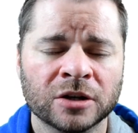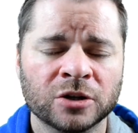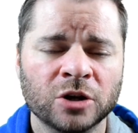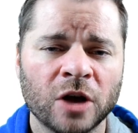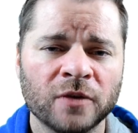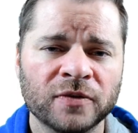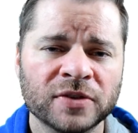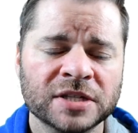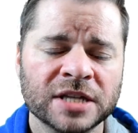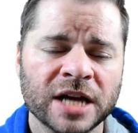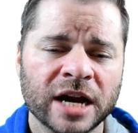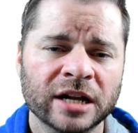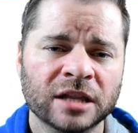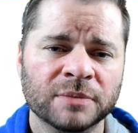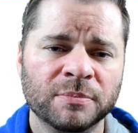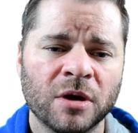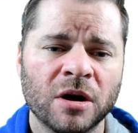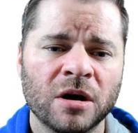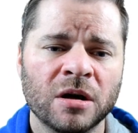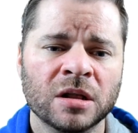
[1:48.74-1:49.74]
Dolphins side of
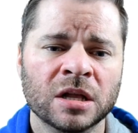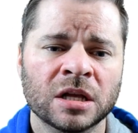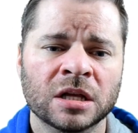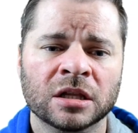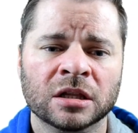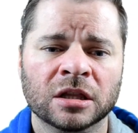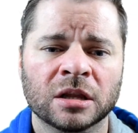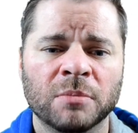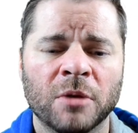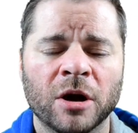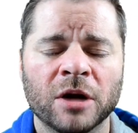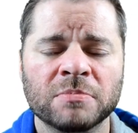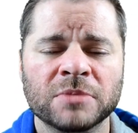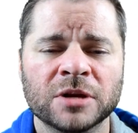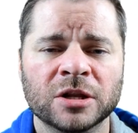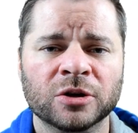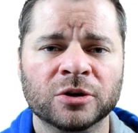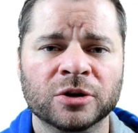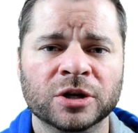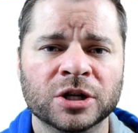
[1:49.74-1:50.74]
the ball, Lamar
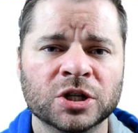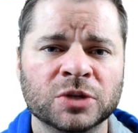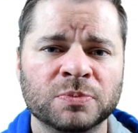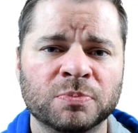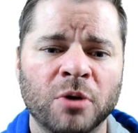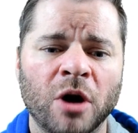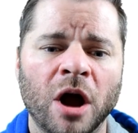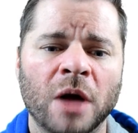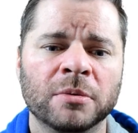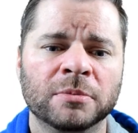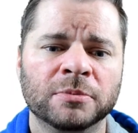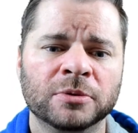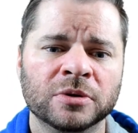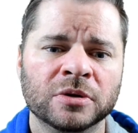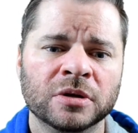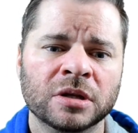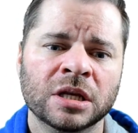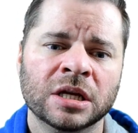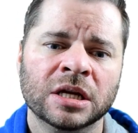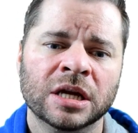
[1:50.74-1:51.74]
Miller is
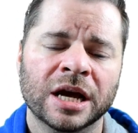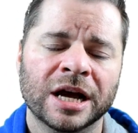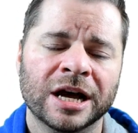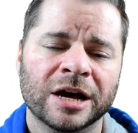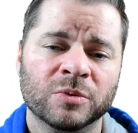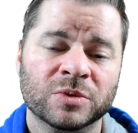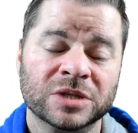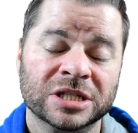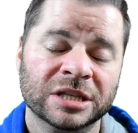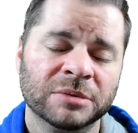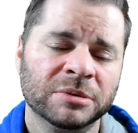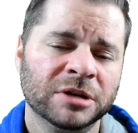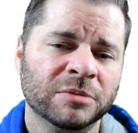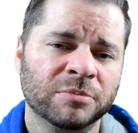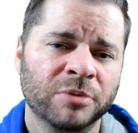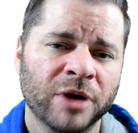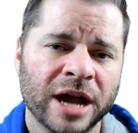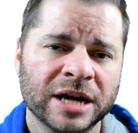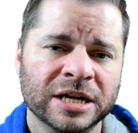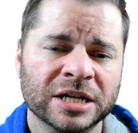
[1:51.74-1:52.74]
probable. Was limited
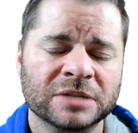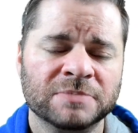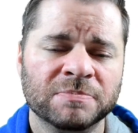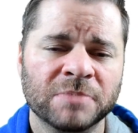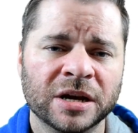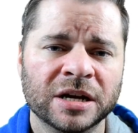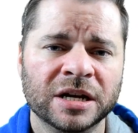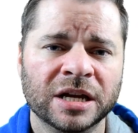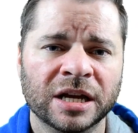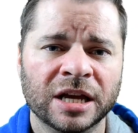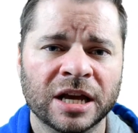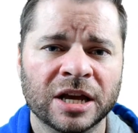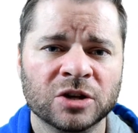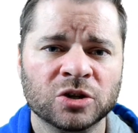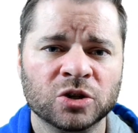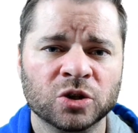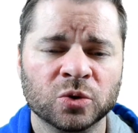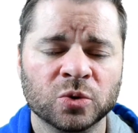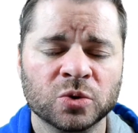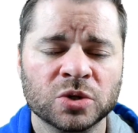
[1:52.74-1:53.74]
in practice Monday
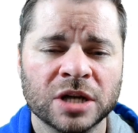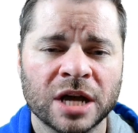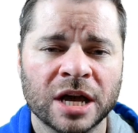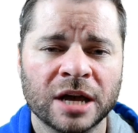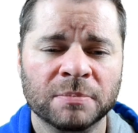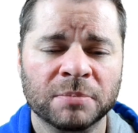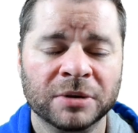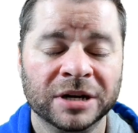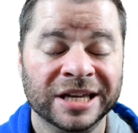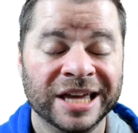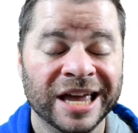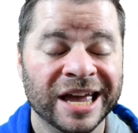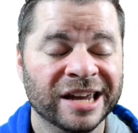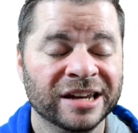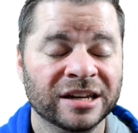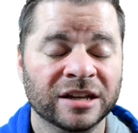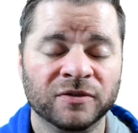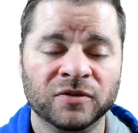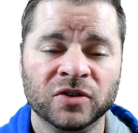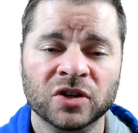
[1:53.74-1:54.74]
and Tuesday. But
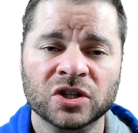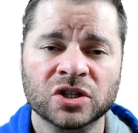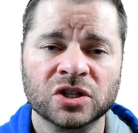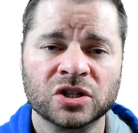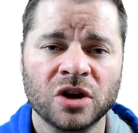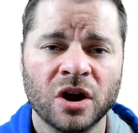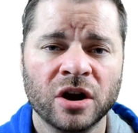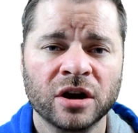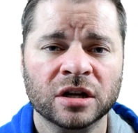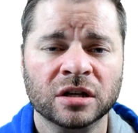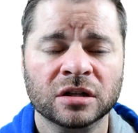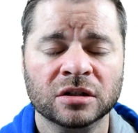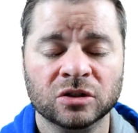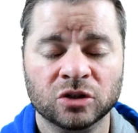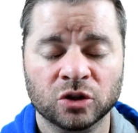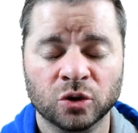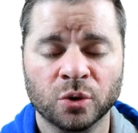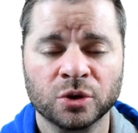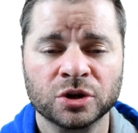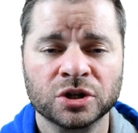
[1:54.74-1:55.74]
again, if he's starting,
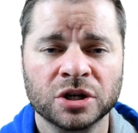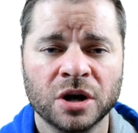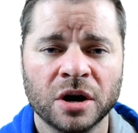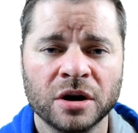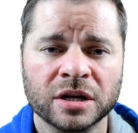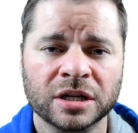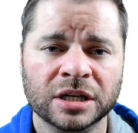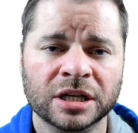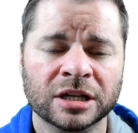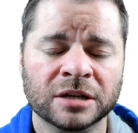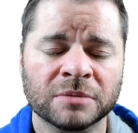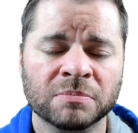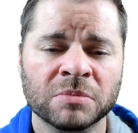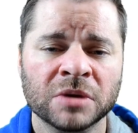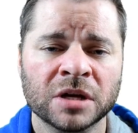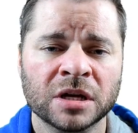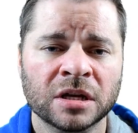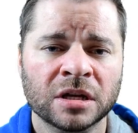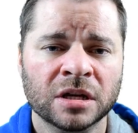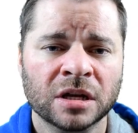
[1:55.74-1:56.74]
you're starting him.
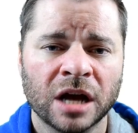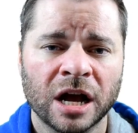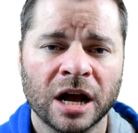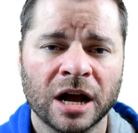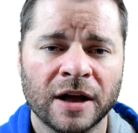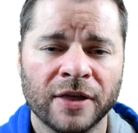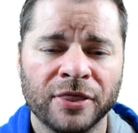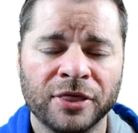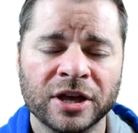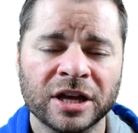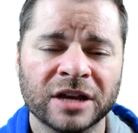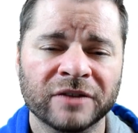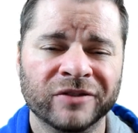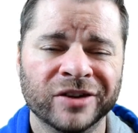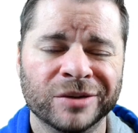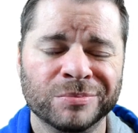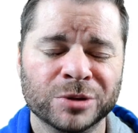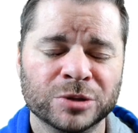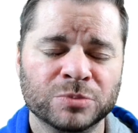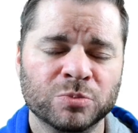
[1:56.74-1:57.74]
Think of
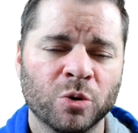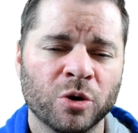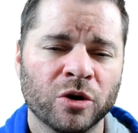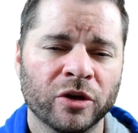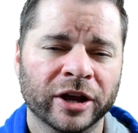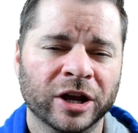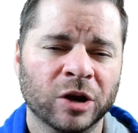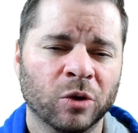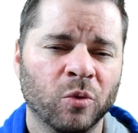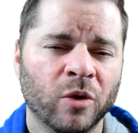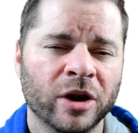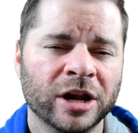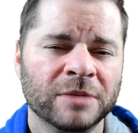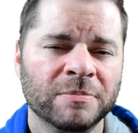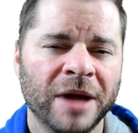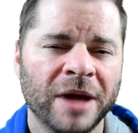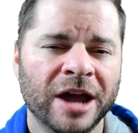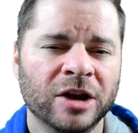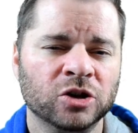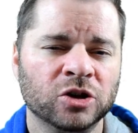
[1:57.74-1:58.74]
him as more like a
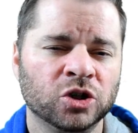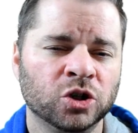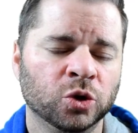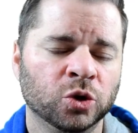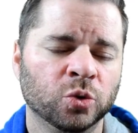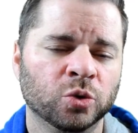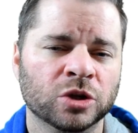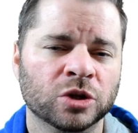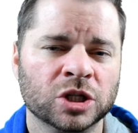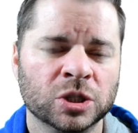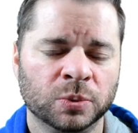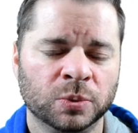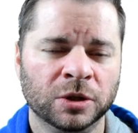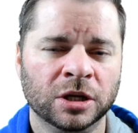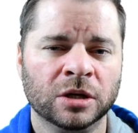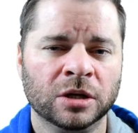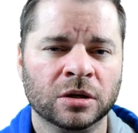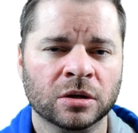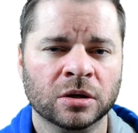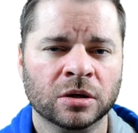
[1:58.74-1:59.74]
running back 2 this
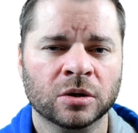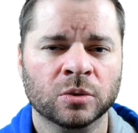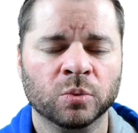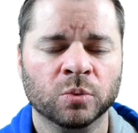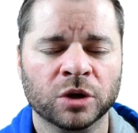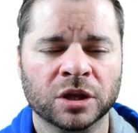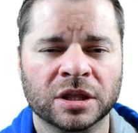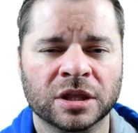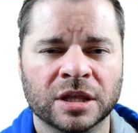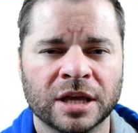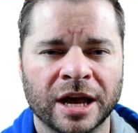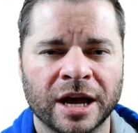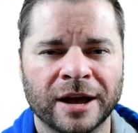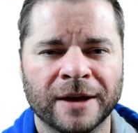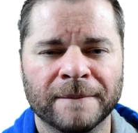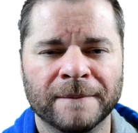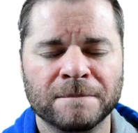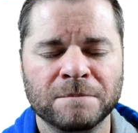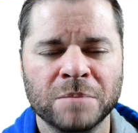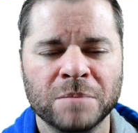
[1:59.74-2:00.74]
week with
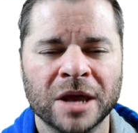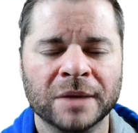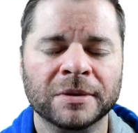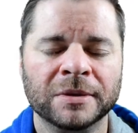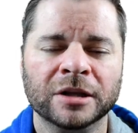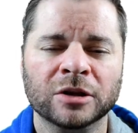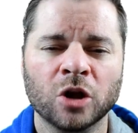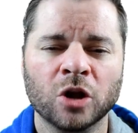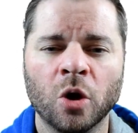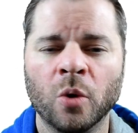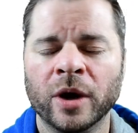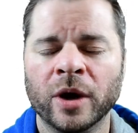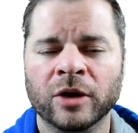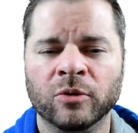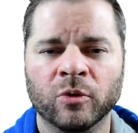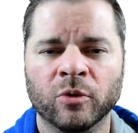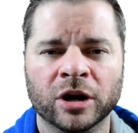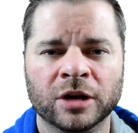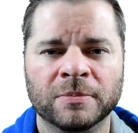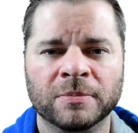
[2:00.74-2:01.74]
maybe
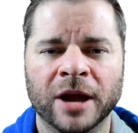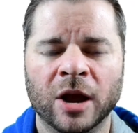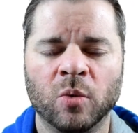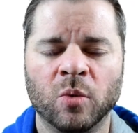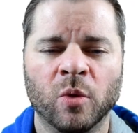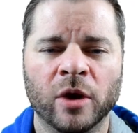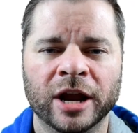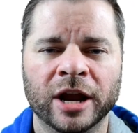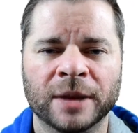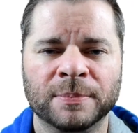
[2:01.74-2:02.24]
low-end running back 1